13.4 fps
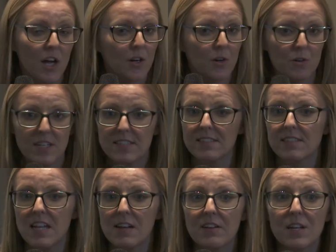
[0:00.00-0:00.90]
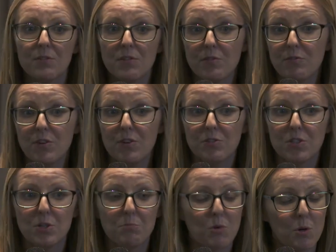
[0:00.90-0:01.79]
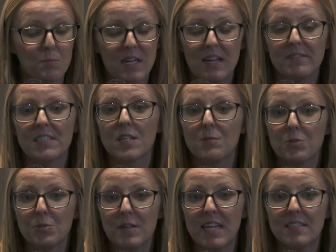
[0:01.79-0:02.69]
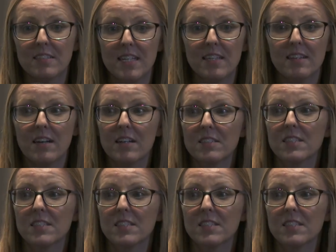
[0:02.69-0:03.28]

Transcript: Not necessarily with a view to employment having to come to an end either,